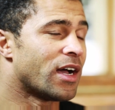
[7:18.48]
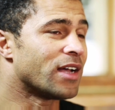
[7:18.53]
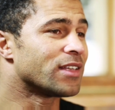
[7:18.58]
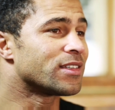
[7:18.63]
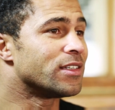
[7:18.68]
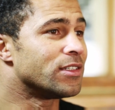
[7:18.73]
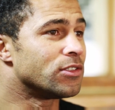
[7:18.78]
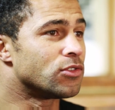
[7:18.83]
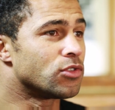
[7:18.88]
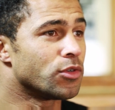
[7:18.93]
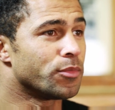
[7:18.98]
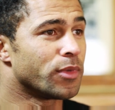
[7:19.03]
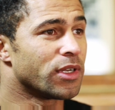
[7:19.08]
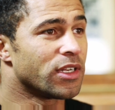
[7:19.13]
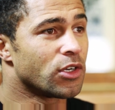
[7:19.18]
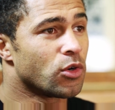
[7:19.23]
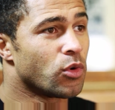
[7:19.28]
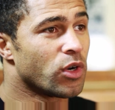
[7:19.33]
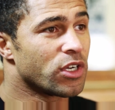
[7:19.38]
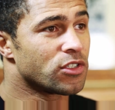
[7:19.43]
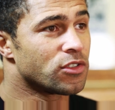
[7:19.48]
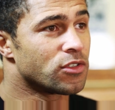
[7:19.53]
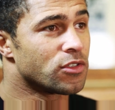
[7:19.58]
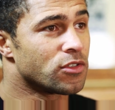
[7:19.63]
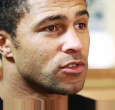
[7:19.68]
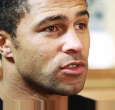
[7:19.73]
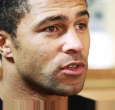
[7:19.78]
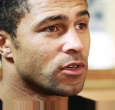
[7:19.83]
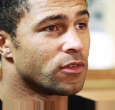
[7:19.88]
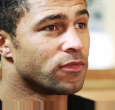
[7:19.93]
asking too many
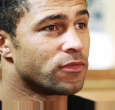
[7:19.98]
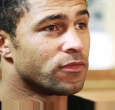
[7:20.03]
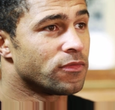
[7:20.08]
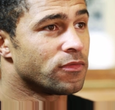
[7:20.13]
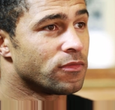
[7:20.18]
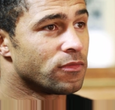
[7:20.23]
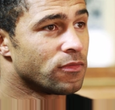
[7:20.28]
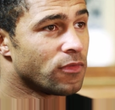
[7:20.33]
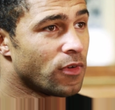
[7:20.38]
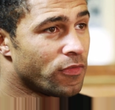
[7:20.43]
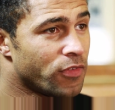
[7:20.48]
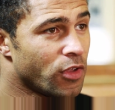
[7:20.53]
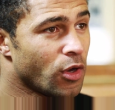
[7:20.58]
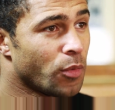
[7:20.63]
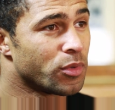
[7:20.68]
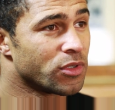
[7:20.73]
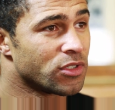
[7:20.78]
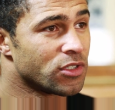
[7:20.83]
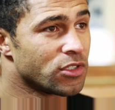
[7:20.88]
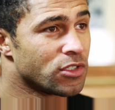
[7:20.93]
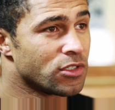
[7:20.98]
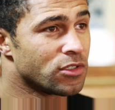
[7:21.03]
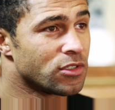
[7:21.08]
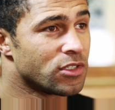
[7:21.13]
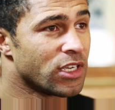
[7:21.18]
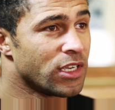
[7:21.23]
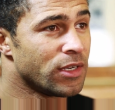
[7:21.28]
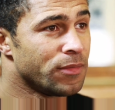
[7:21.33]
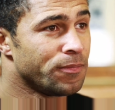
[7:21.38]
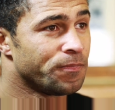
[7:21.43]
questions of the opposition
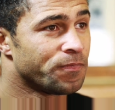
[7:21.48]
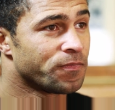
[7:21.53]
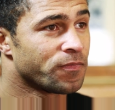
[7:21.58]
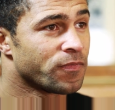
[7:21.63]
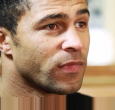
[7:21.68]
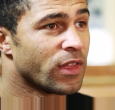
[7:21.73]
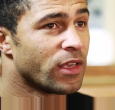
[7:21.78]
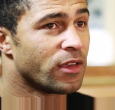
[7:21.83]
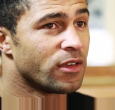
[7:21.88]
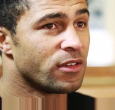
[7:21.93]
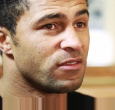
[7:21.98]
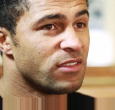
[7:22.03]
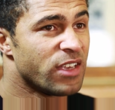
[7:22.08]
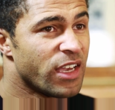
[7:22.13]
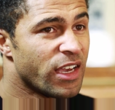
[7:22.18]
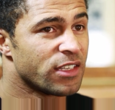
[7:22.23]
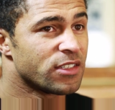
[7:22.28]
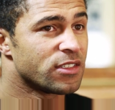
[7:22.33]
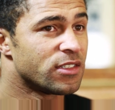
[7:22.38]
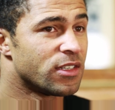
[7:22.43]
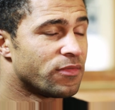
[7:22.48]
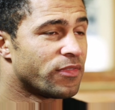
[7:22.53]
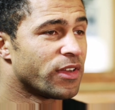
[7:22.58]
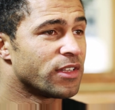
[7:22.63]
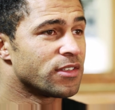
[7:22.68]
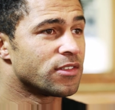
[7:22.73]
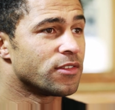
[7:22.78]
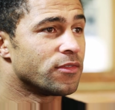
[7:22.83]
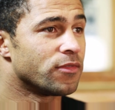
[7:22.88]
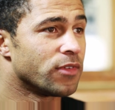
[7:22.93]
team. Yes,
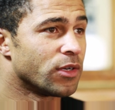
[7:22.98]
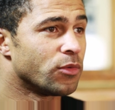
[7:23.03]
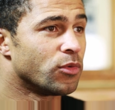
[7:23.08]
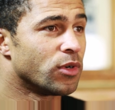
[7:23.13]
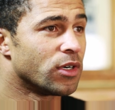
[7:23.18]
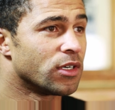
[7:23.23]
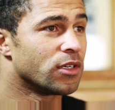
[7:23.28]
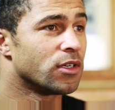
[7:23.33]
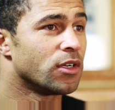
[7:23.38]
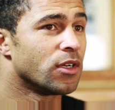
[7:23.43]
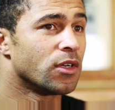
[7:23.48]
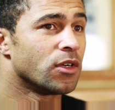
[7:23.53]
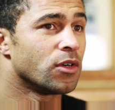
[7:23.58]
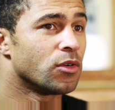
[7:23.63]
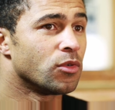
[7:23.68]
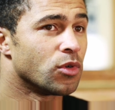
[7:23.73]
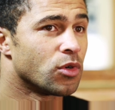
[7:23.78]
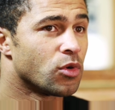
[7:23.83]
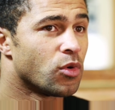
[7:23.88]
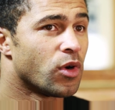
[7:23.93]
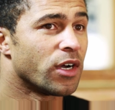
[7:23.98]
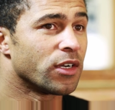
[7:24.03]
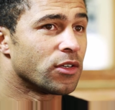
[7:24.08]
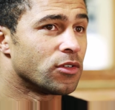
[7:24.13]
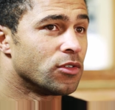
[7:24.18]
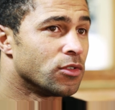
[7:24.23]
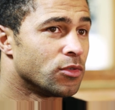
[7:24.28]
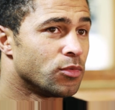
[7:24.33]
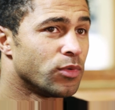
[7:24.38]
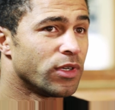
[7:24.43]
defensively we're quite
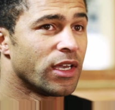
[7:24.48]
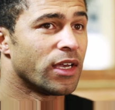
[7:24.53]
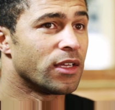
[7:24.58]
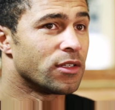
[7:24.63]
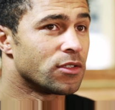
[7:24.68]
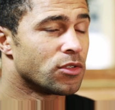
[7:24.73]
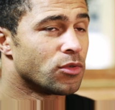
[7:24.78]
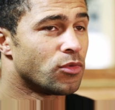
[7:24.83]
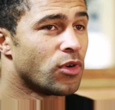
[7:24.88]
good, we get into